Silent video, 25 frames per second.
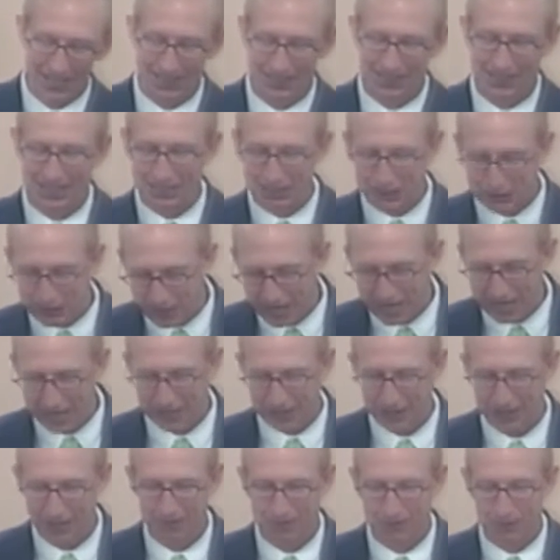and greater
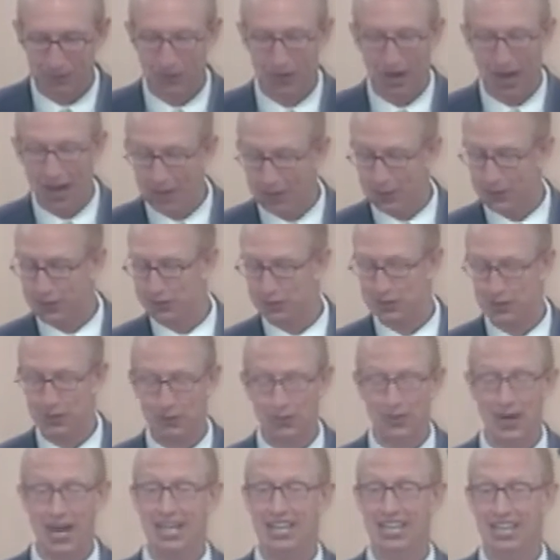and for others to
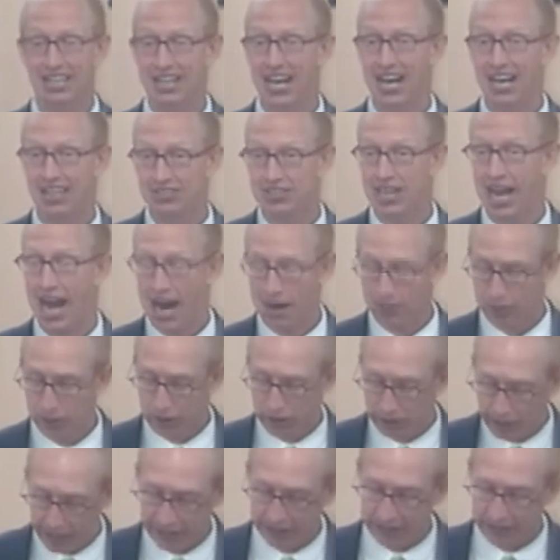recognize our
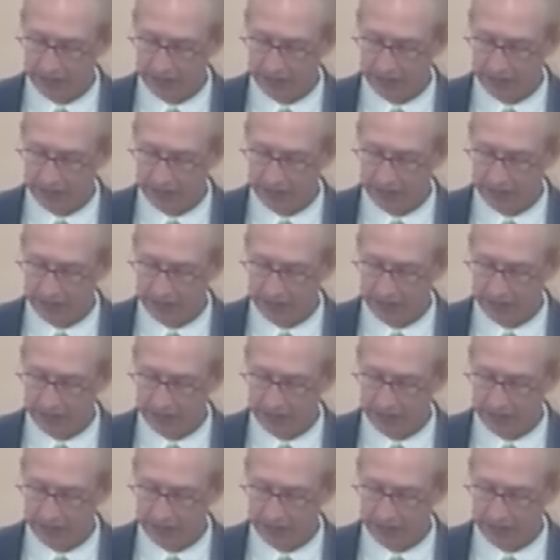greatness.